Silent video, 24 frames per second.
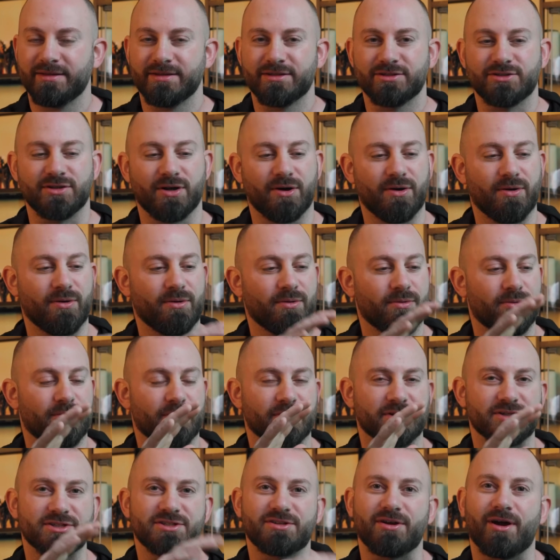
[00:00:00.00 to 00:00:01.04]
So
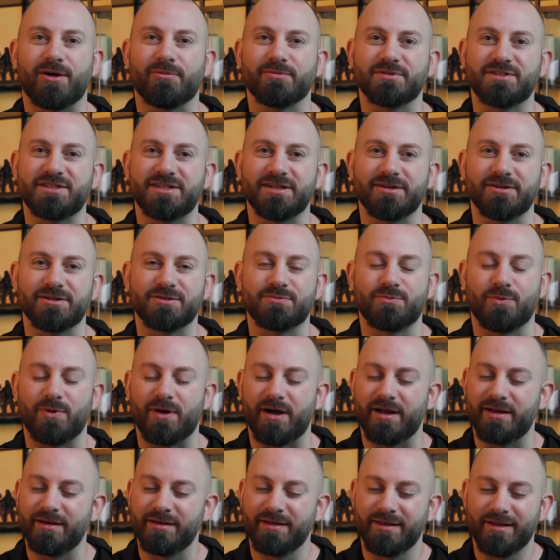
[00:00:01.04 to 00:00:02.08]
we're going to start with Series
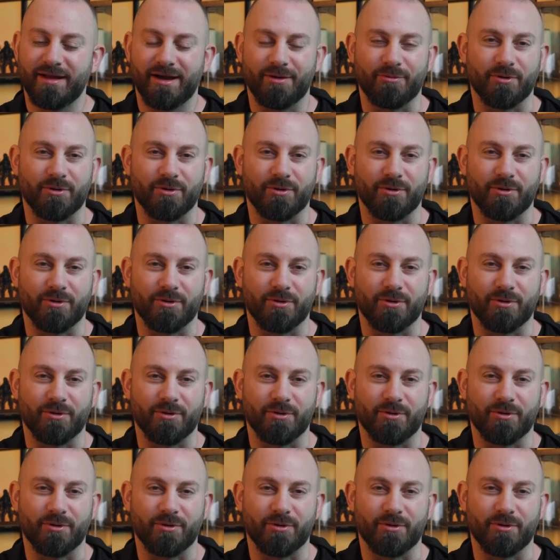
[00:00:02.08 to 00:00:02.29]
1,